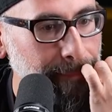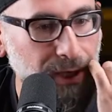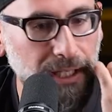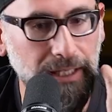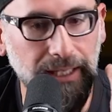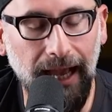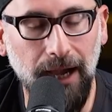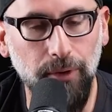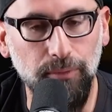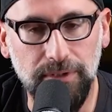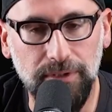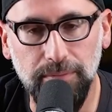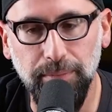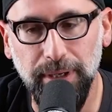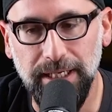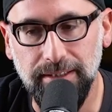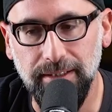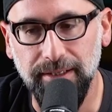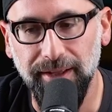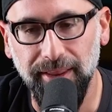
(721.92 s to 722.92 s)
And that was
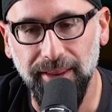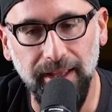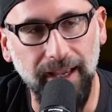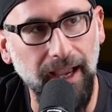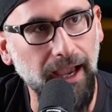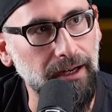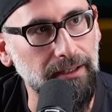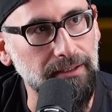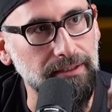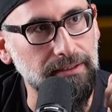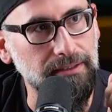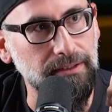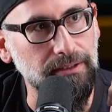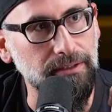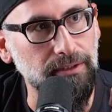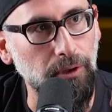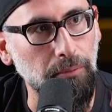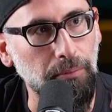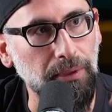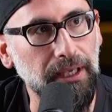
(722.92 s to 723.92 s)
basically the catalyst to
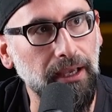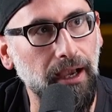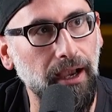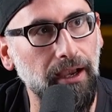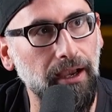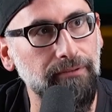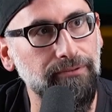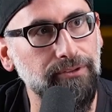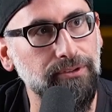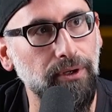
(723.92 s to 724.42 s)
start BE Hive.